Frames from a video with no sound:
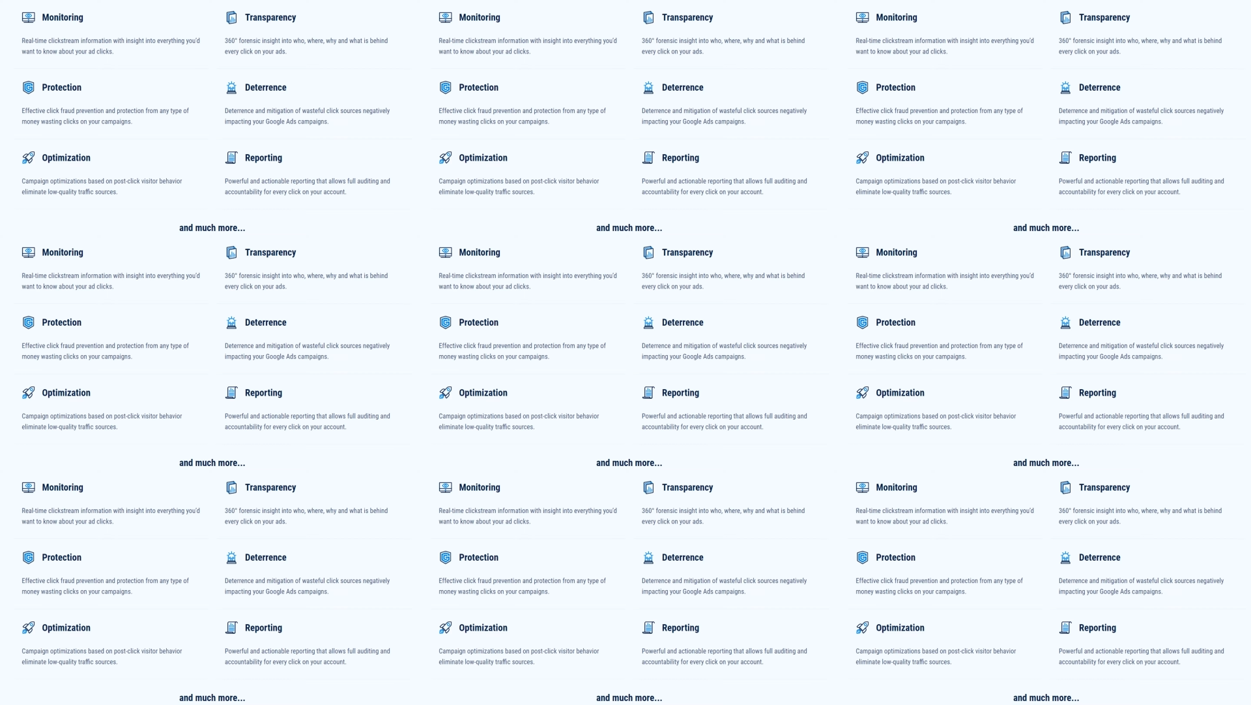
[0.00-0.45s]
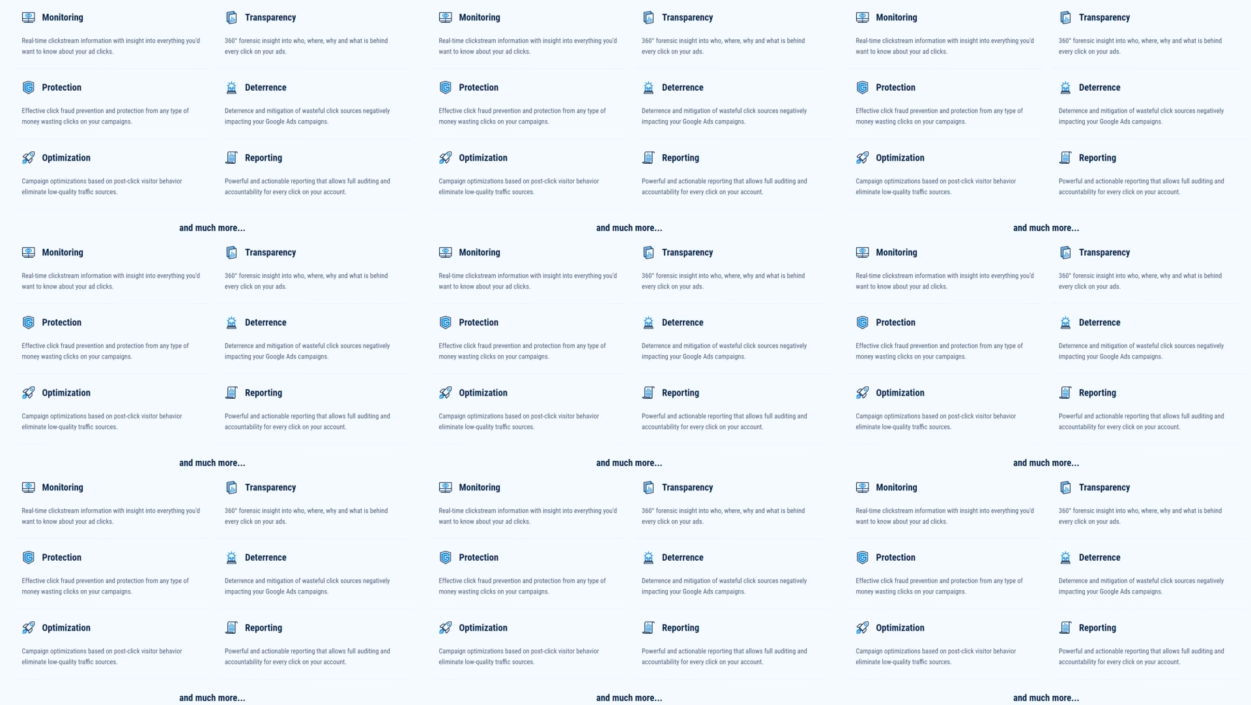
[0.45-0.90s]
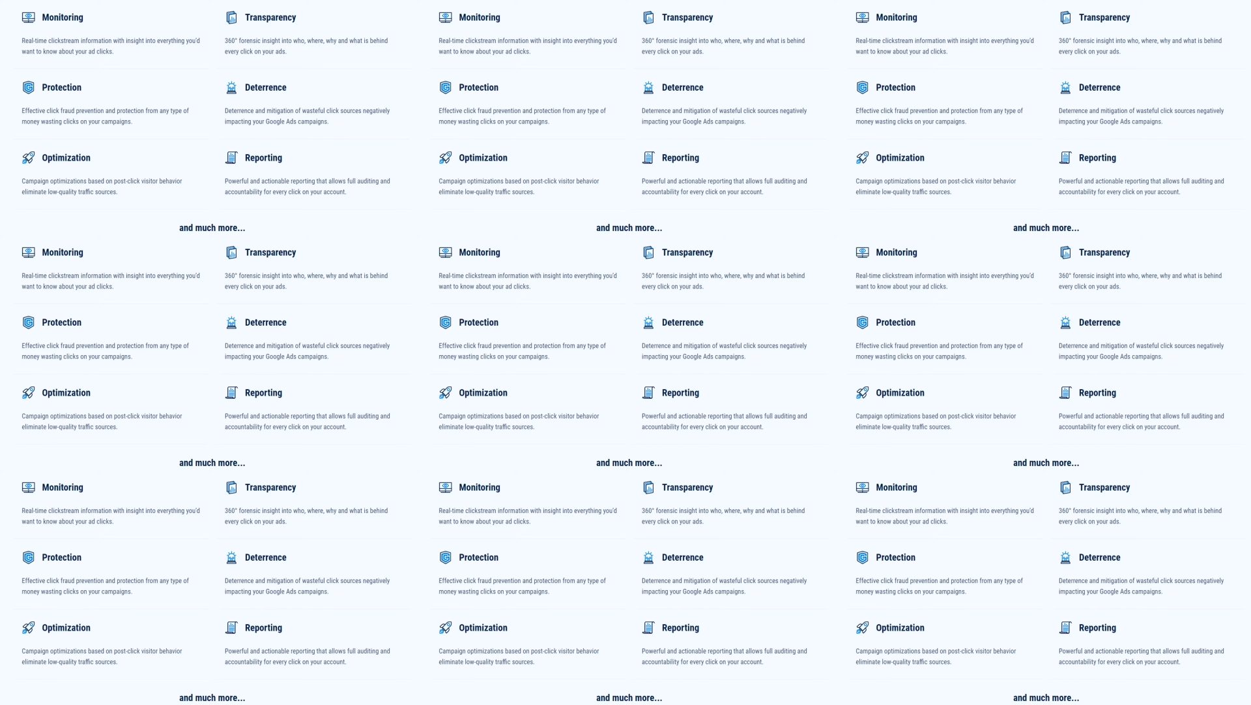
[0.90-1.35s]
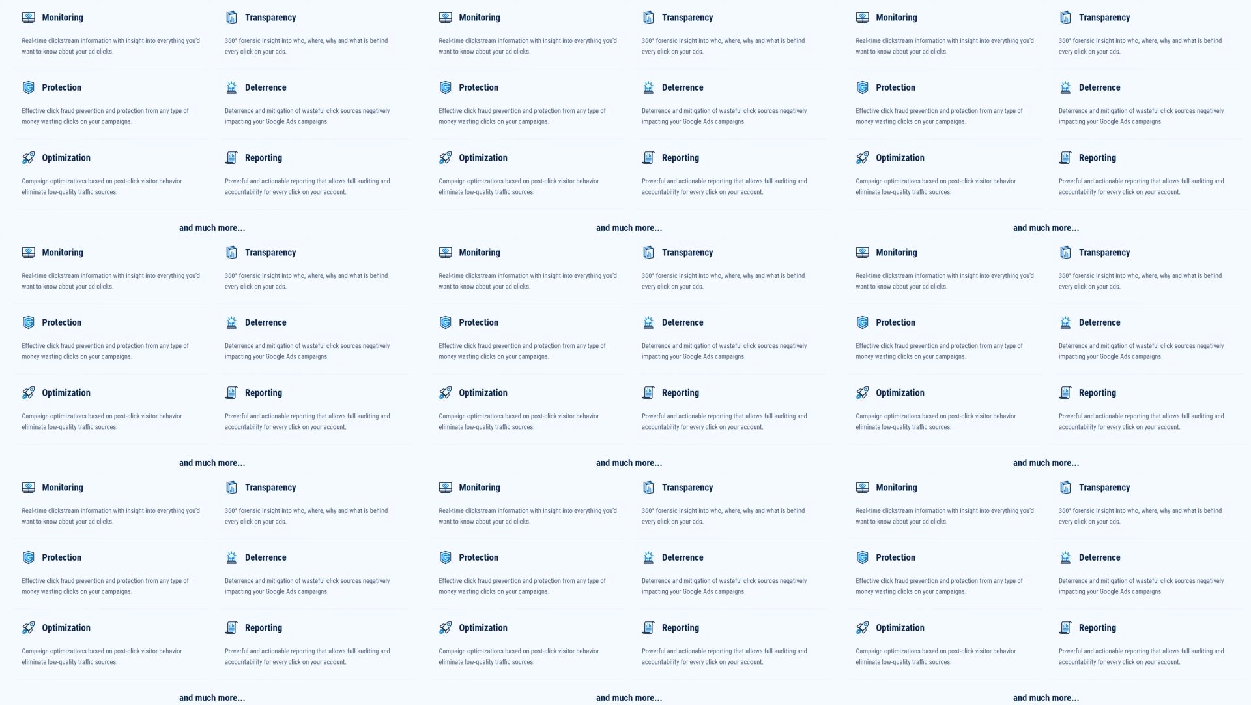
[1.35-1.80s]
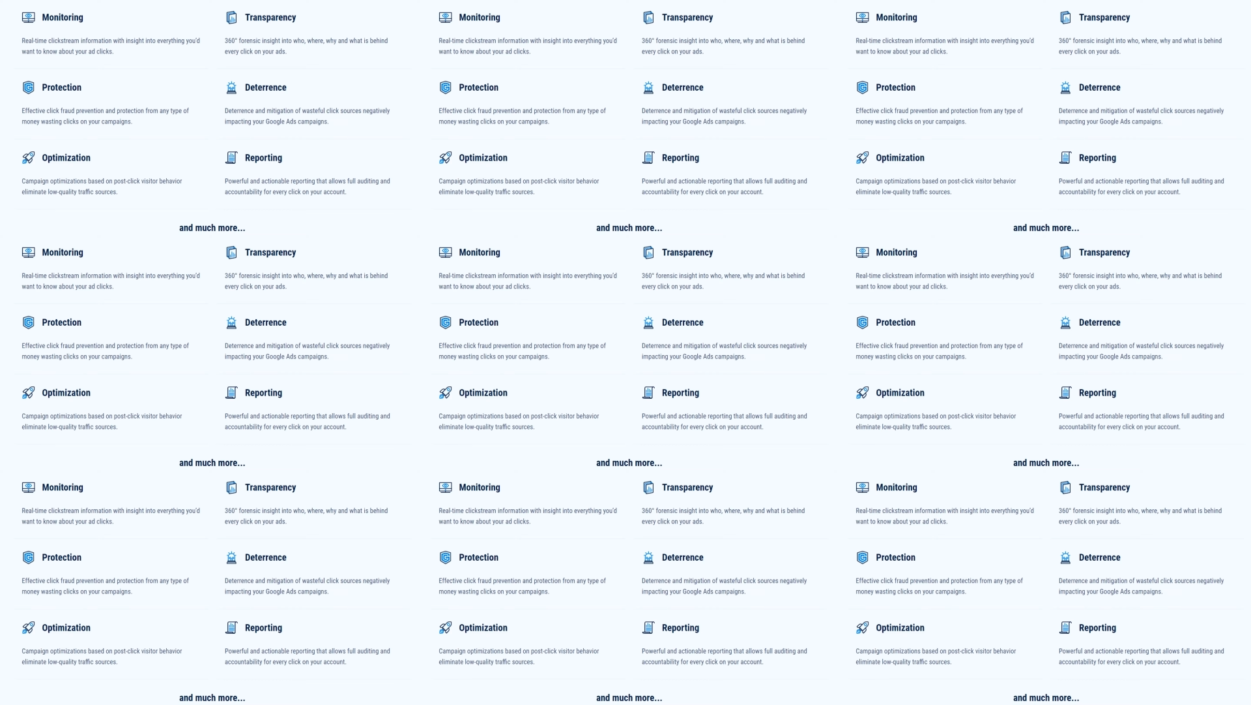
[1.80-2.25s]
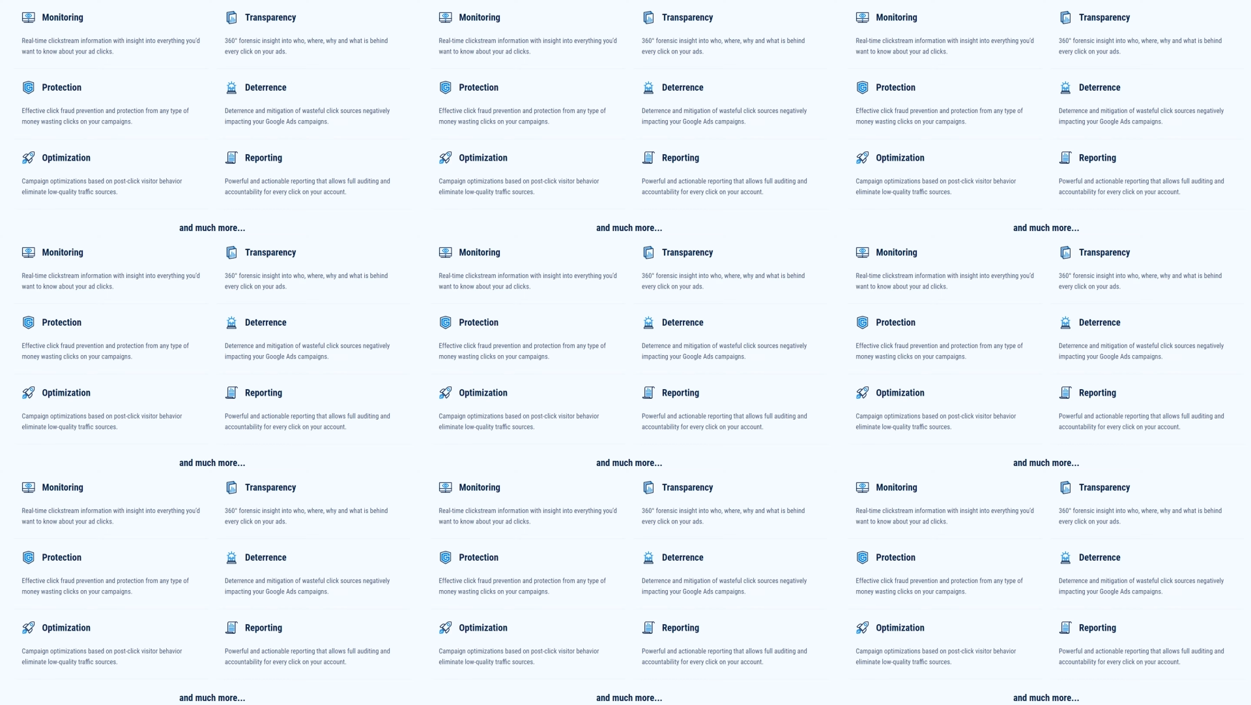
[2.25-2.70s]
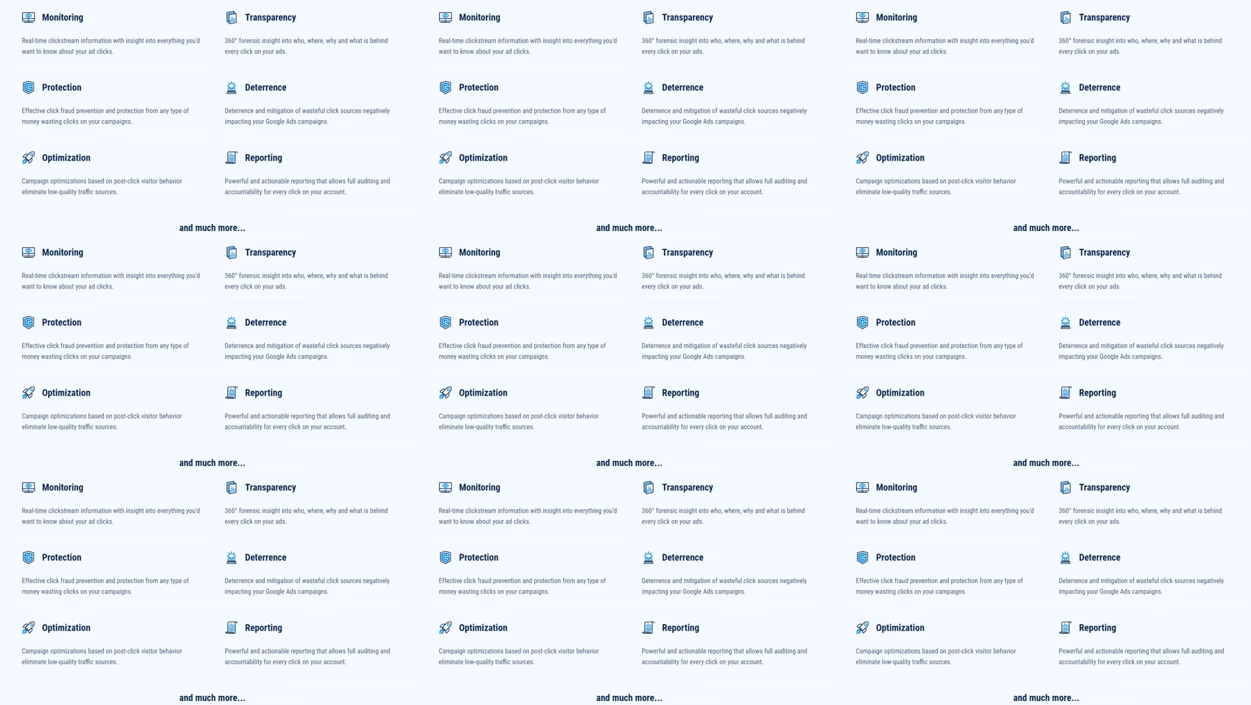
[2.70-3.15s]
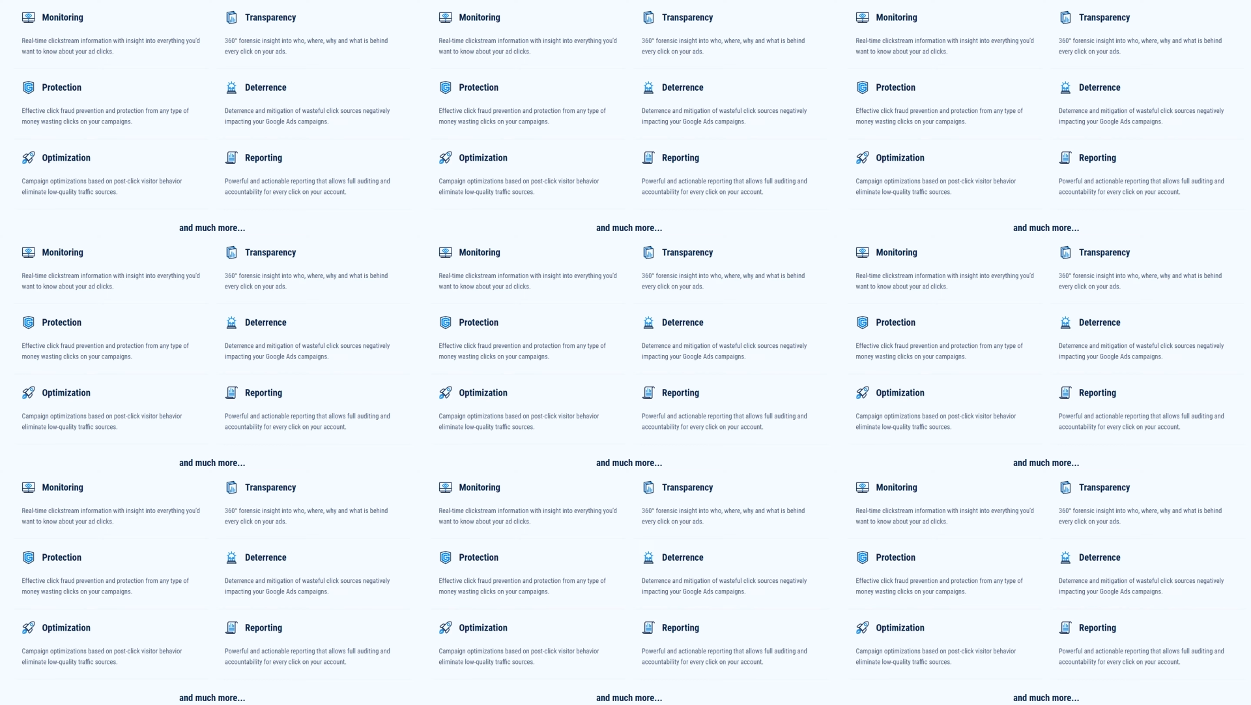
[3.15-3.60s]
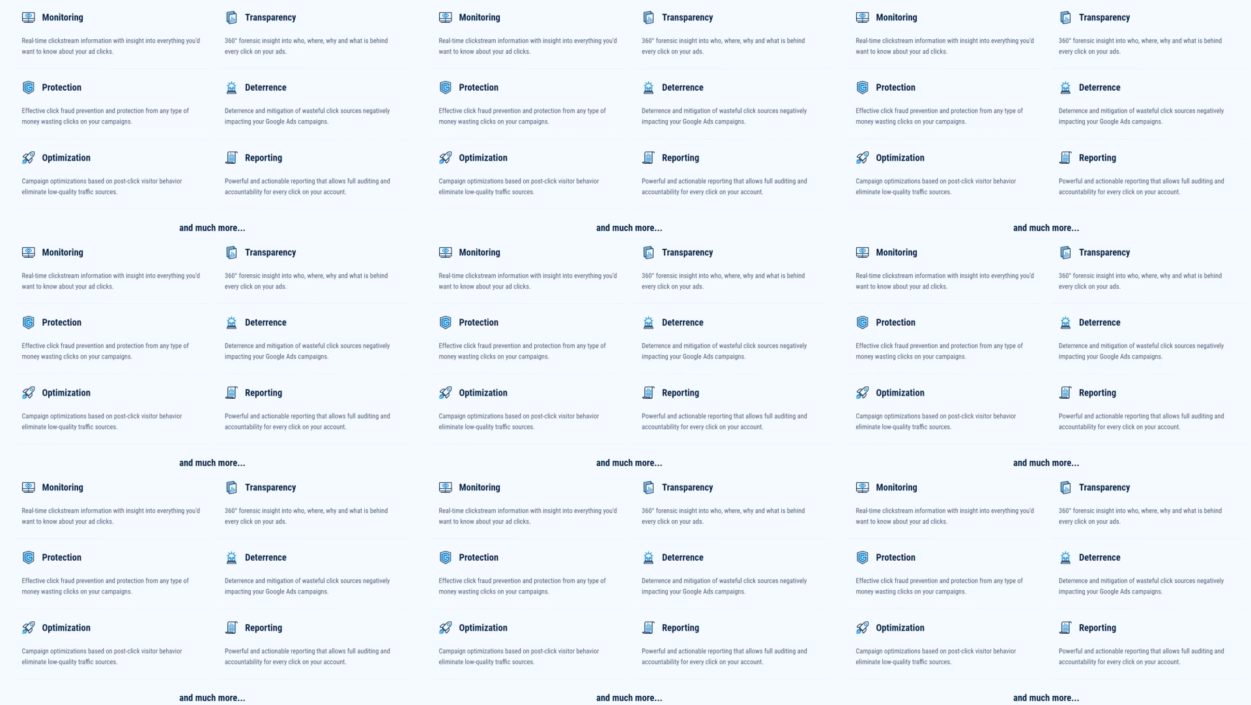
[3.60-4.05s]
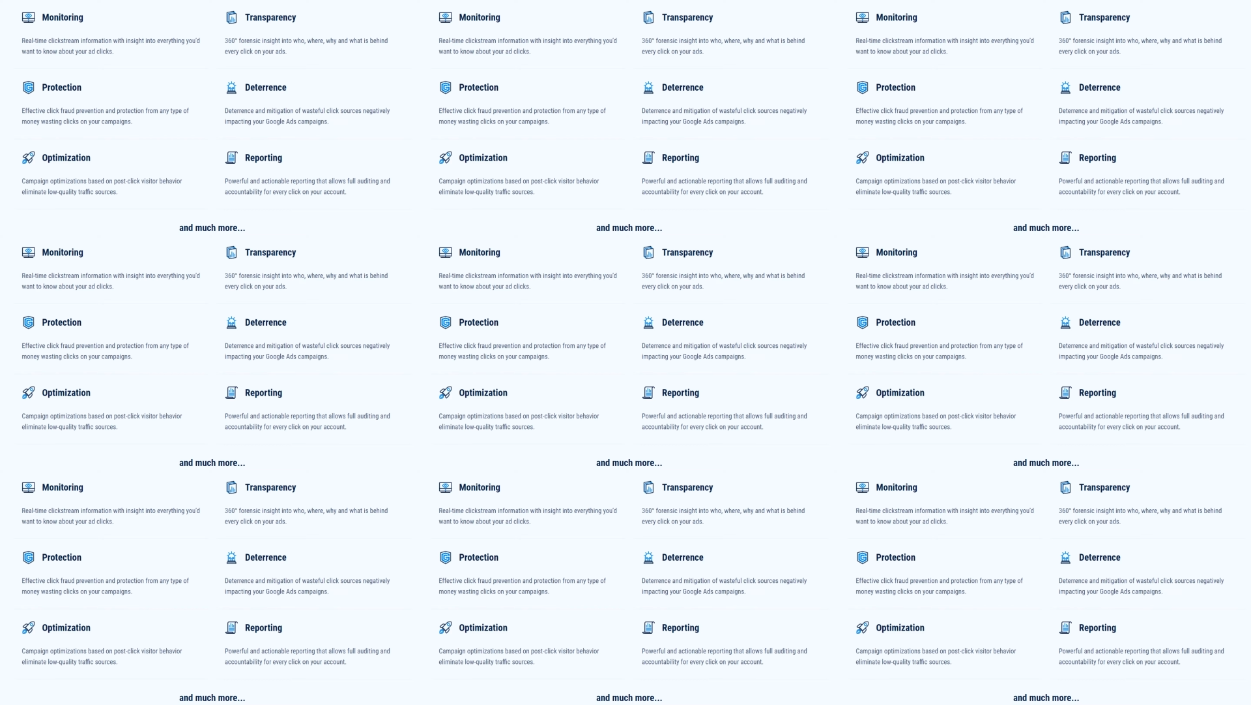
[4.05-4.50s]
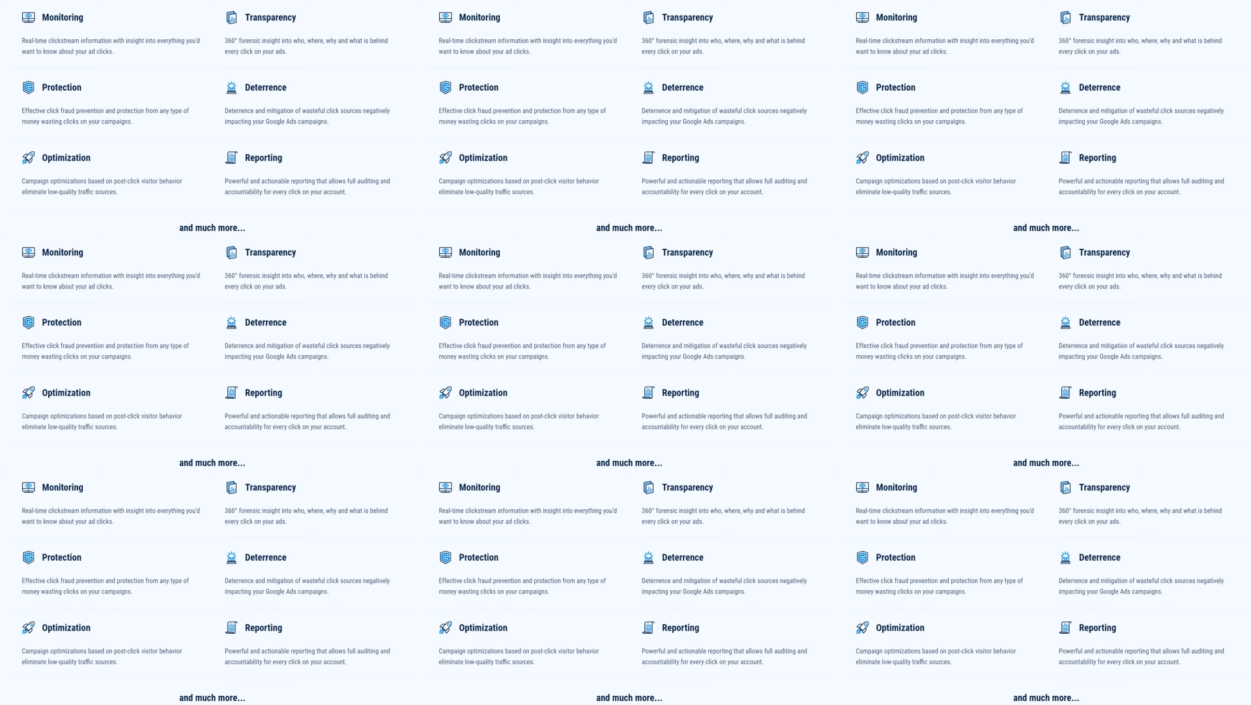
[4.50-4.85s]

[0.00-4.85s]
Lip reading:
Nobody's mouth can be seen.